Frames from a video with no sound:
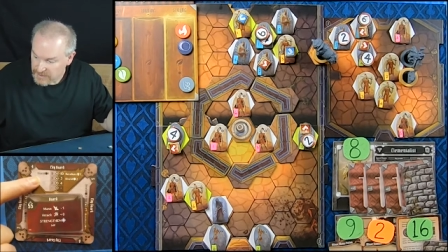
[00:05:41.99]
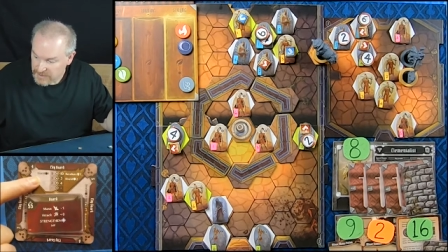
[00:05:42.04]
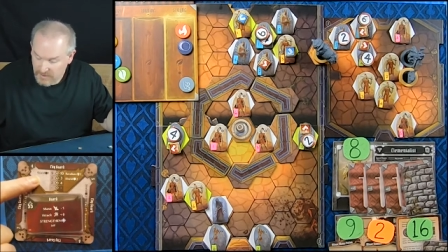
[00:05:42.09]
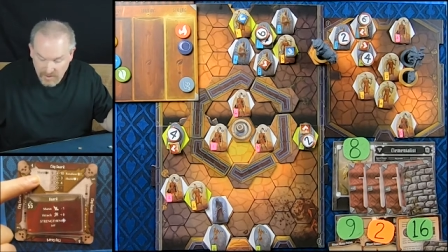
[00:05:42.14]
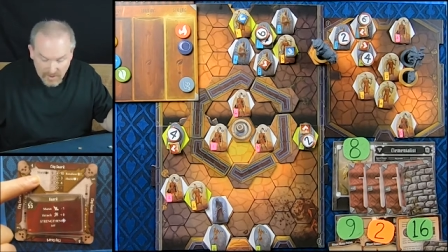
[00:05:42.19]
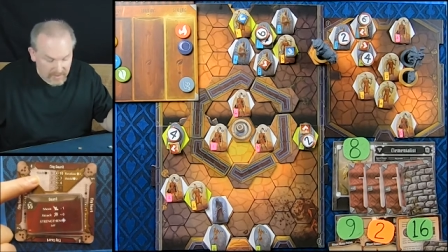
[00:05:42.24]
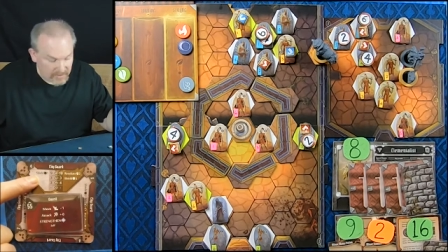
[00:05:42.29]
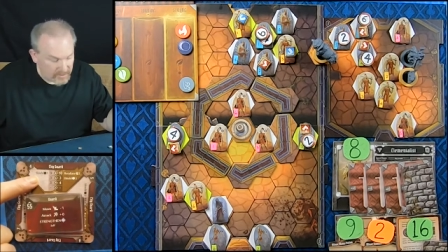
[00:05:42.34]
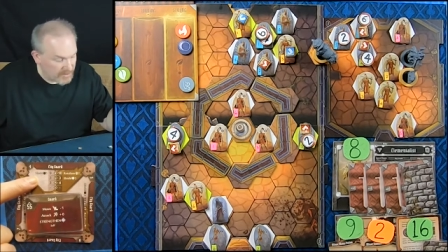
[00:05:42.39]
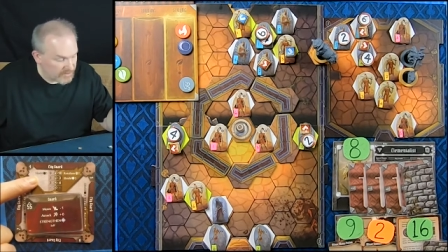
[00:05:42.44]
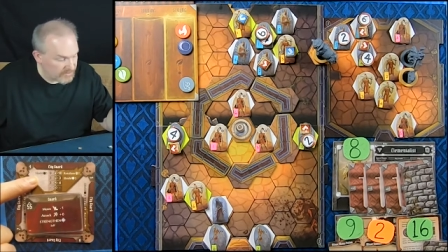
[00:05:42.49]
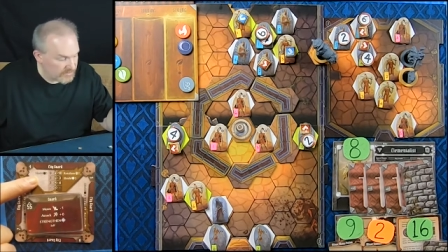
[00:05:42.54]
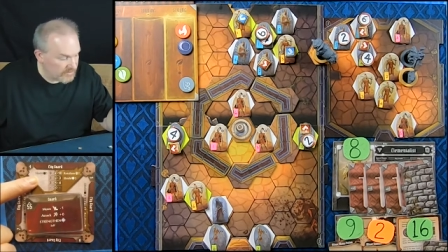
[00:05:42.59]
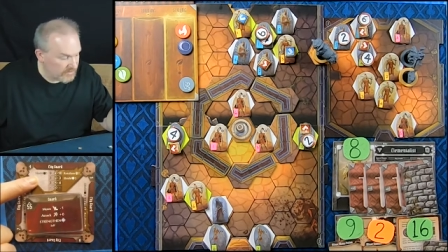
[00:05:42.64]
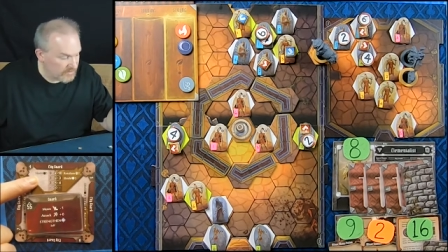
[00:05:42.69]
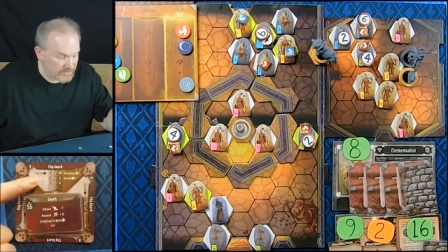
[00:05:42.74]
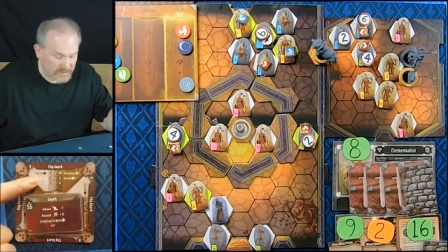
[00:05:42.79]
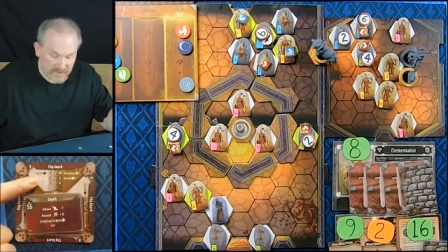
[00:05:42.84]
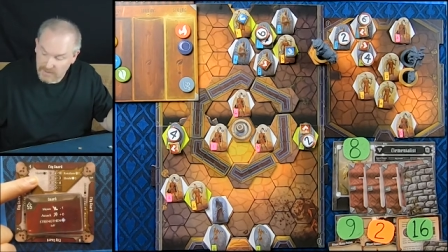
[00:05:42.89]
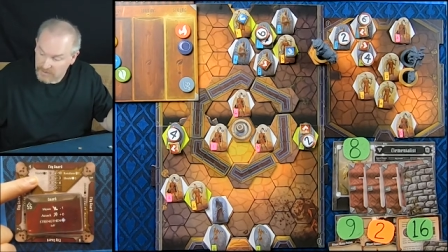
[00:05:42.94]
guard who has a
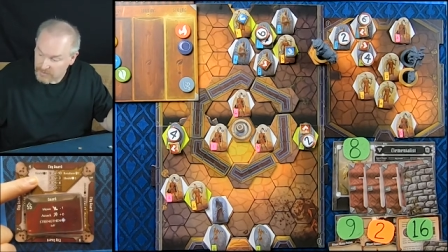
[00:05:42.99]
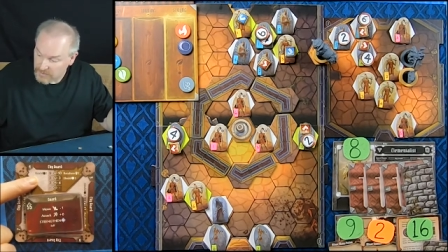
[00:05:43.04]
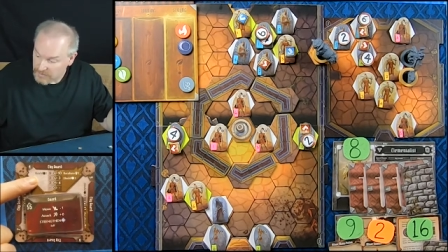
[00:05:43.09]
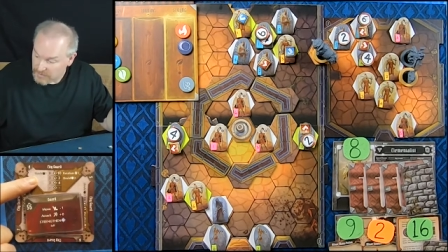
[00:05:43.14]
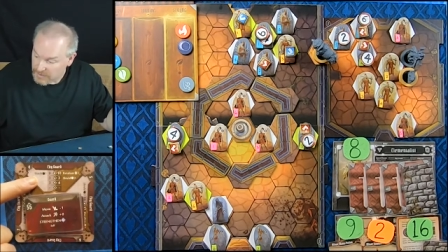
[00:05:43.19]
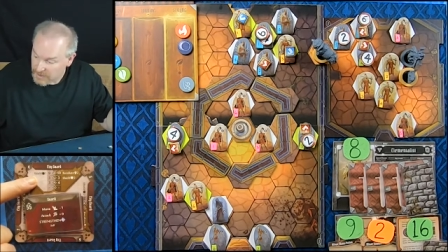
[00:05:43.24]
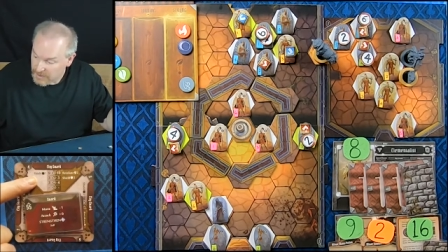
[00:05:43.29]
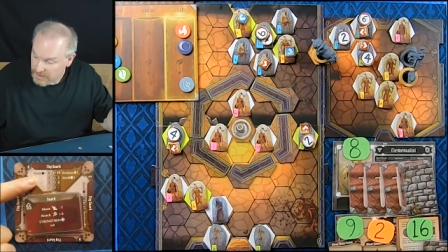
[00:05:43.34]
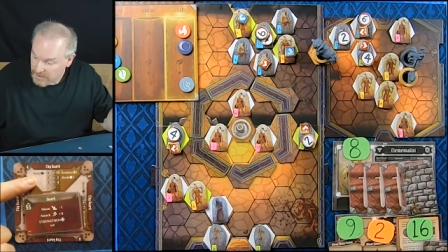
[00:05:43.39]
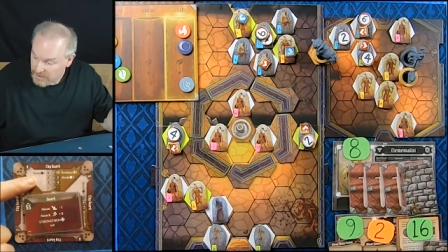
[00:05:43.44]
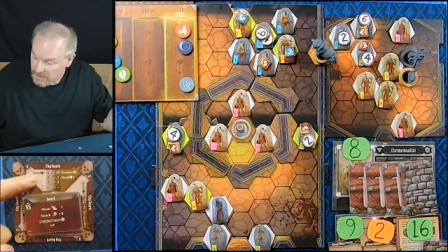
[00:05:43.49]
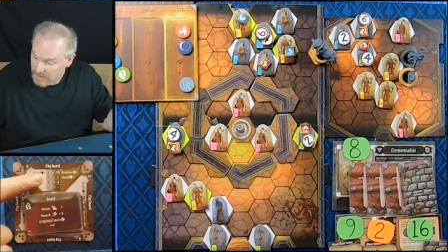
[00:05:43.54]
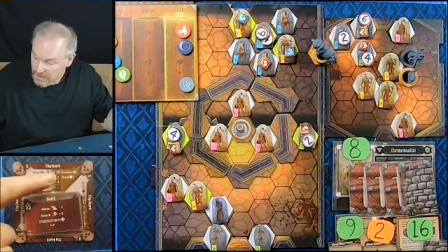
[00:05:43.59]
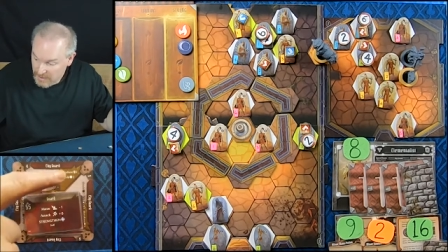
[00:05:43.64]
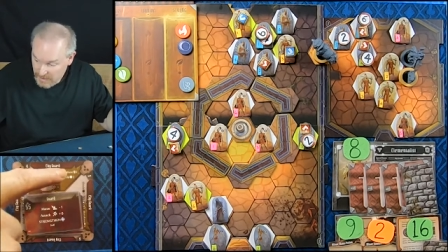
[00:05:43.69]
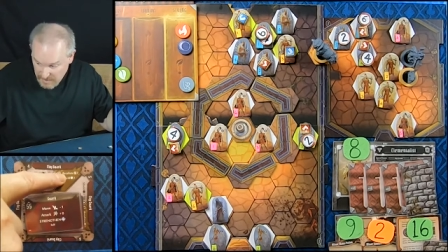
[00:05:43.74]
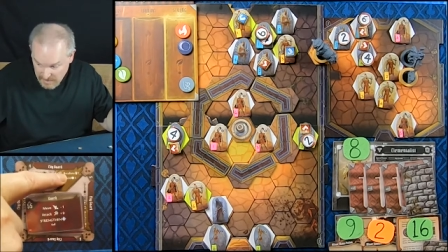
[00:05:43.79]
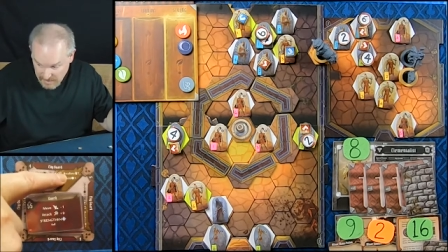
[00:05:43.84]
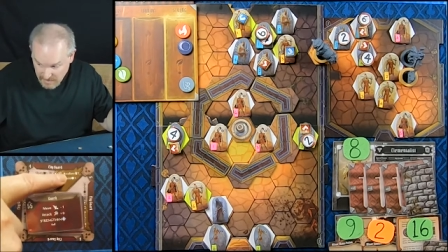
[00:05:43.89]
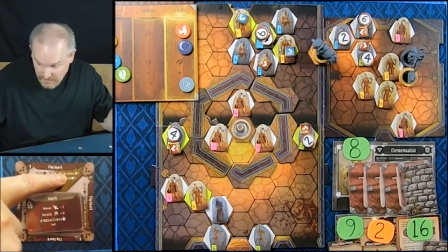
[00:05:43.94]
shield
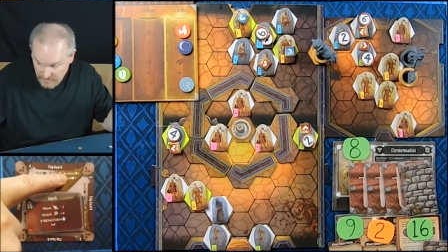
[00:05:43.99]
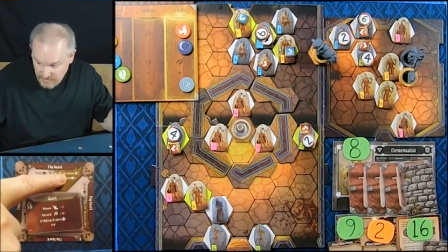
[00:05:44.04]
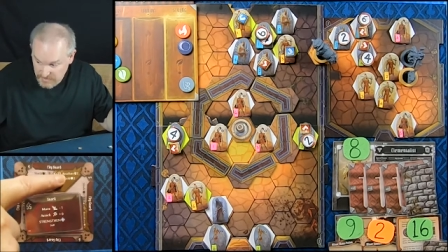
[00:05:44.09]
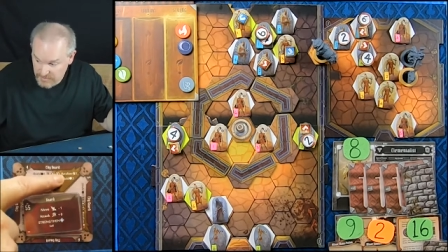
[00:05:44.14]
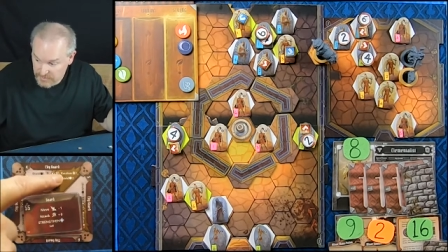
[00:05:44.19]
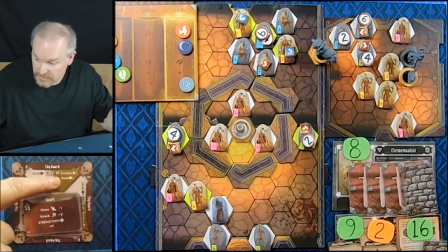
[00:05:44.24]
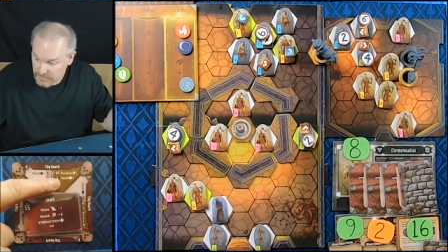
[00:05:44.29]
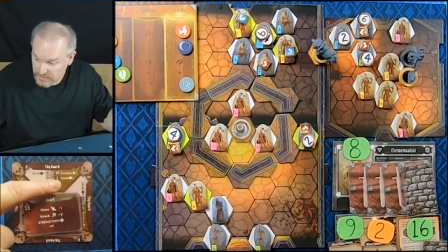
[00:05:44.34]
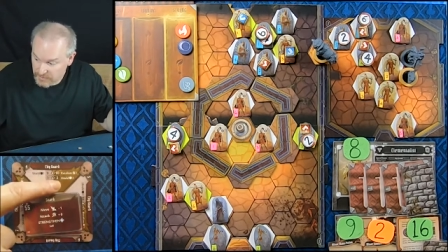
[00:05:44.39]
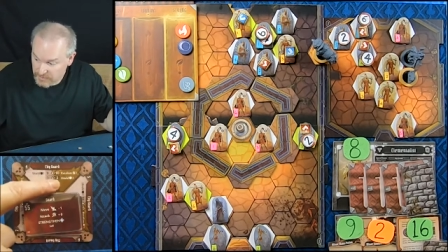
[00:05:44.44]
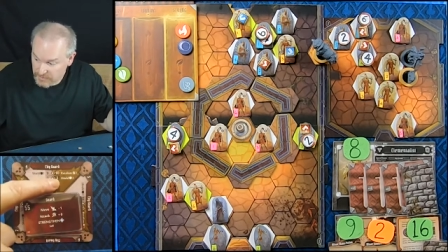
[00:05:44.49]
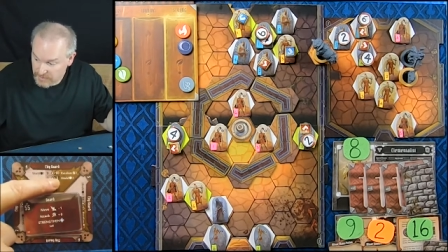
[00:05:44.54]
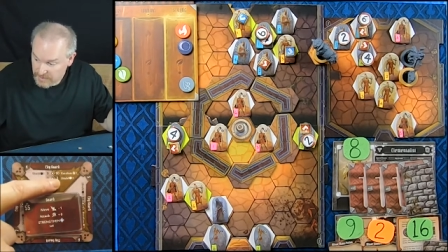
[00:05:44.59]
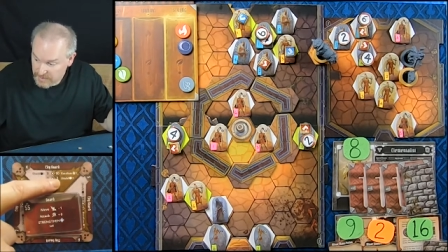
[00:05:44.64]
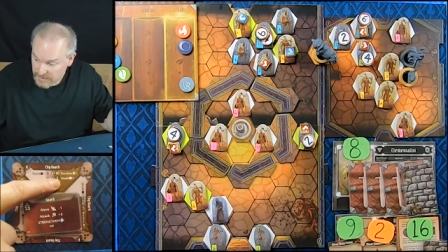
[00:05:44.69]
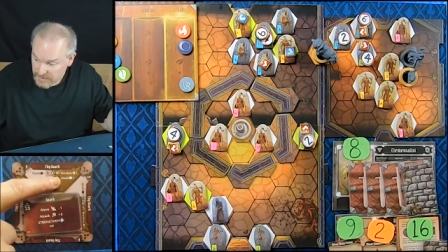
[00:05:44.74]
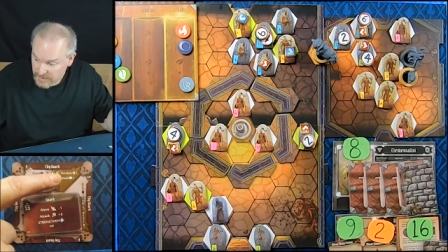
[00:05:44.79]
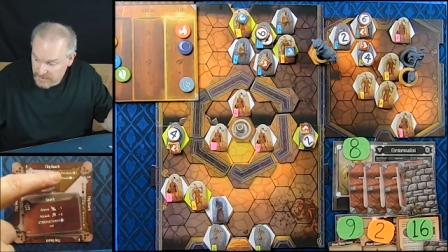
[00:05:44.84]
of 2.